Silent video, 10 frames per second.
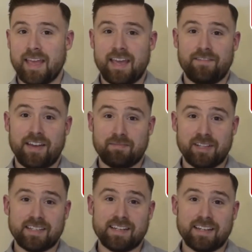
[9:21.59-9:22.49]
If I'm
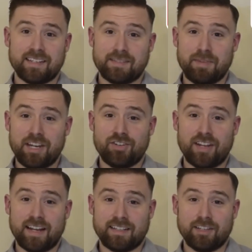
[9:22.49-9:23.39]
listening to speech
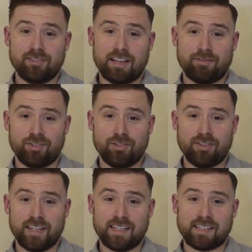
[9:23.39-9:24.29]
and low-level
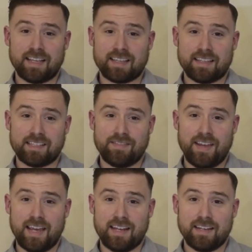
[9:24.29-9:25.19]
noise, like this
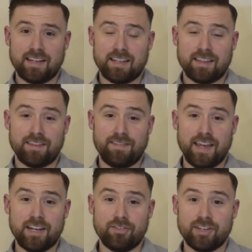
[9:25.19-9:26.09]
fan, the
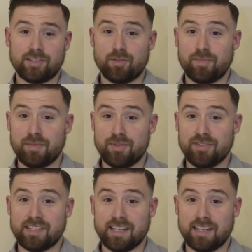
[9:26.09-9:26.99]
fan noise will be
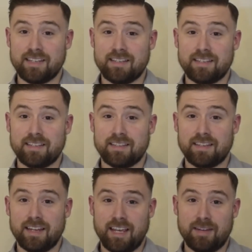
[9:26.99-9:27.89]
boosted
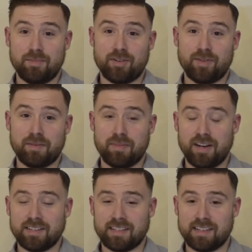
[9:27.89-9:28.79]
in between
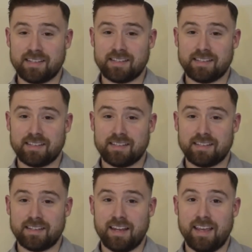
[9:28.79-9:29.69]
pauses
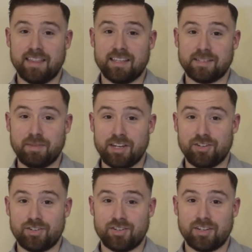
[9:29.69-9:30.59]
in the
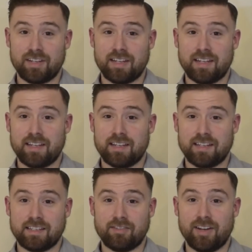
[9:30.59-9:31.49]
speech,
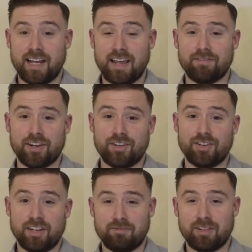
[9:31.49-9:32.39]
so on
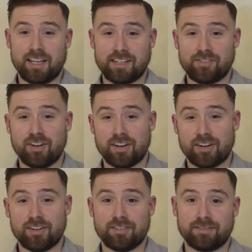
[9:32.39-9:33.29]
average it will get stronger.